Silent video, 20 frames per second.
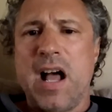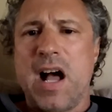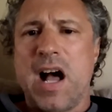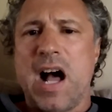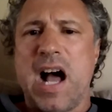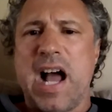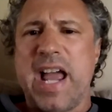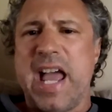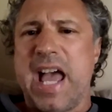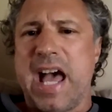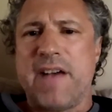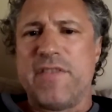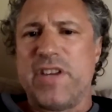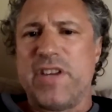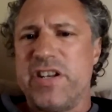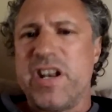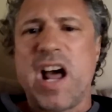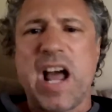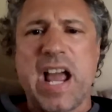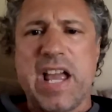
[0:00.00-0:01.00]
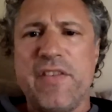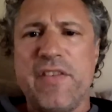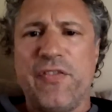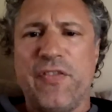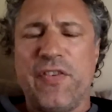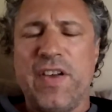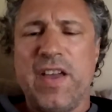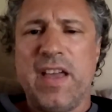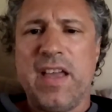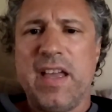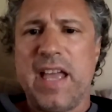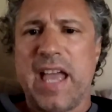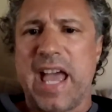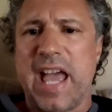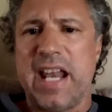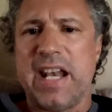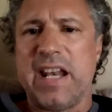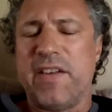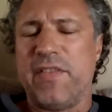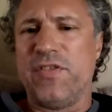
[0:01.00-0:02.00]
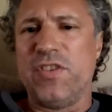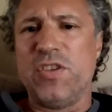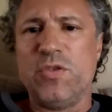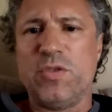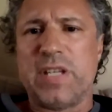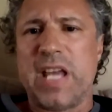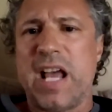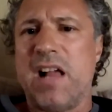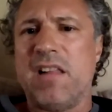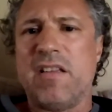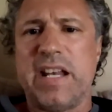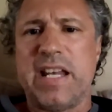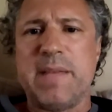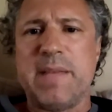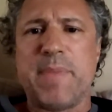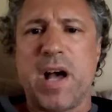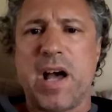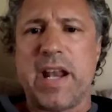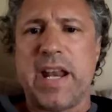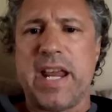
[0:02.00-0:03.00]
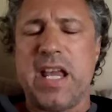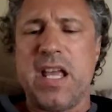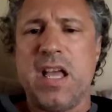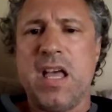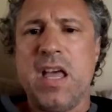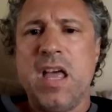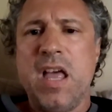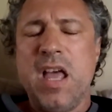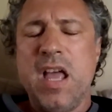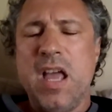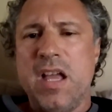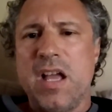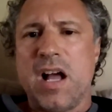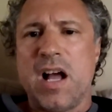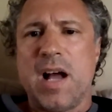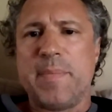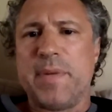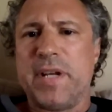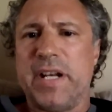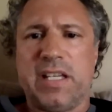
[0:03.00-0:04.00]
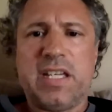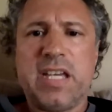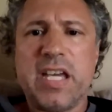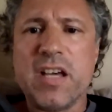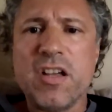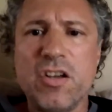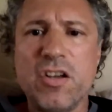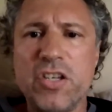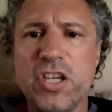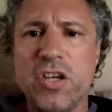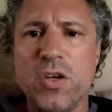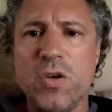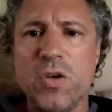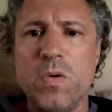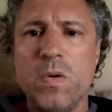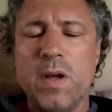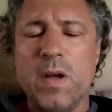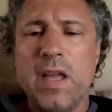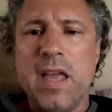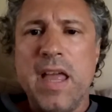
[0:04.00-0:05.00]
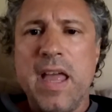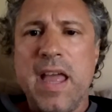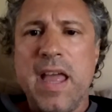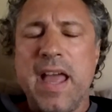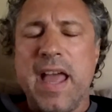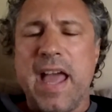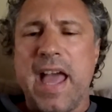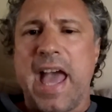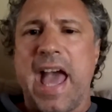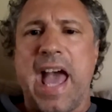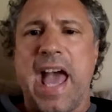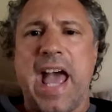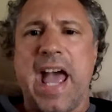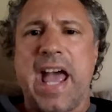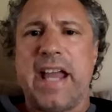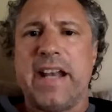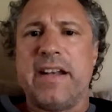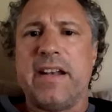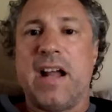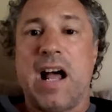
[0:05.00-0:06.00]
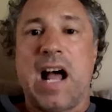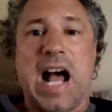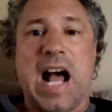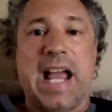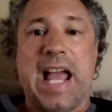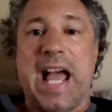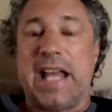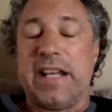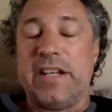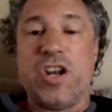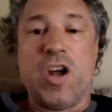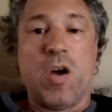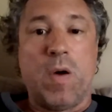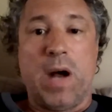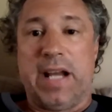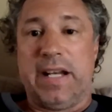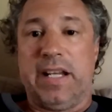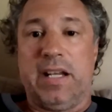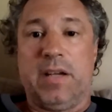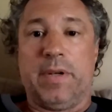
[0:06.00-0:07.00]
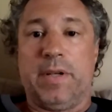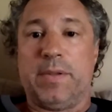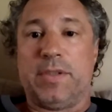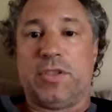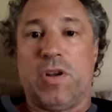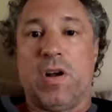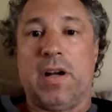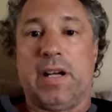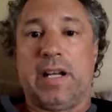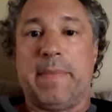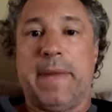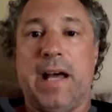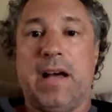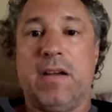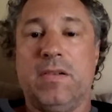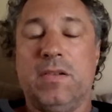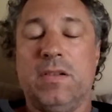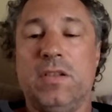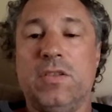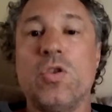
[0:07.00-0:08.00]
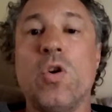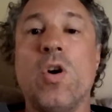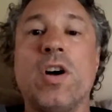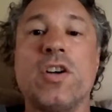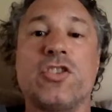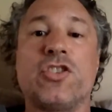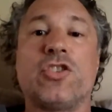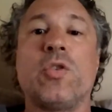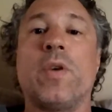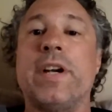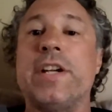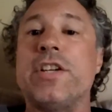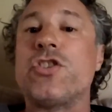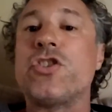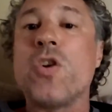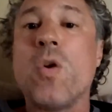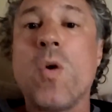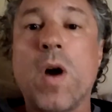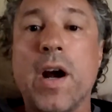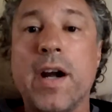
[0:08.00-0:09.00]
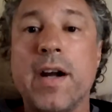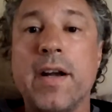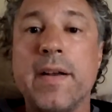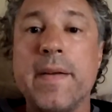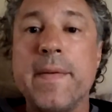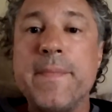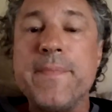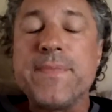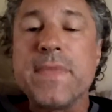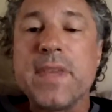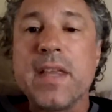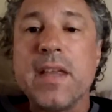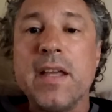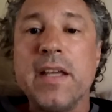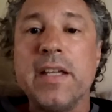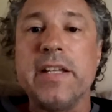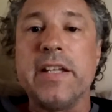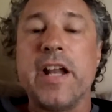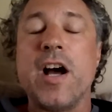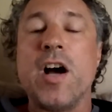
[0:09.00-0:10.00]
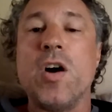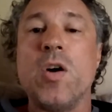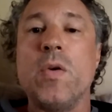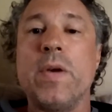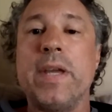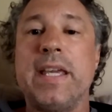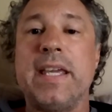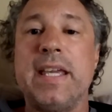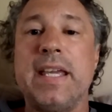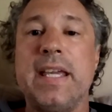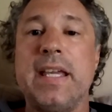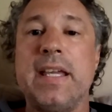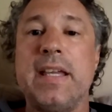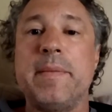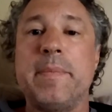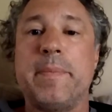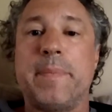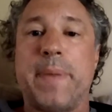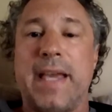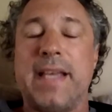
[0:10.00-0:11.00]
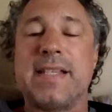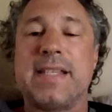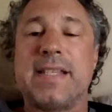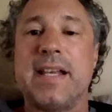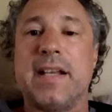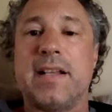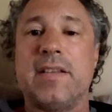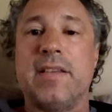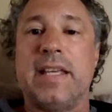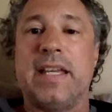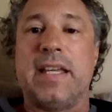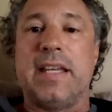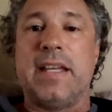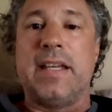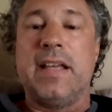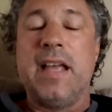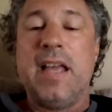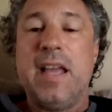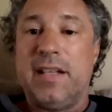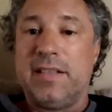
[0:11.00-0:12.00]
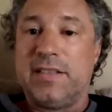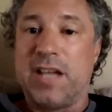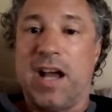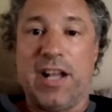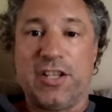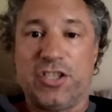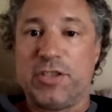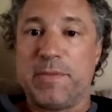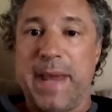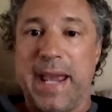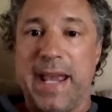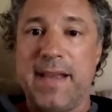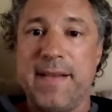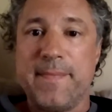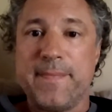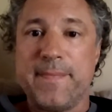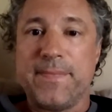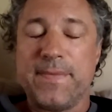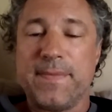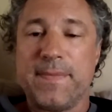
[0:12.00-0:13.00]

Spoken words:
"I have a knife, and if you tell anybody, I'm going to kill you." And I had no idea what he was talking about. Long story short, he basically touched me.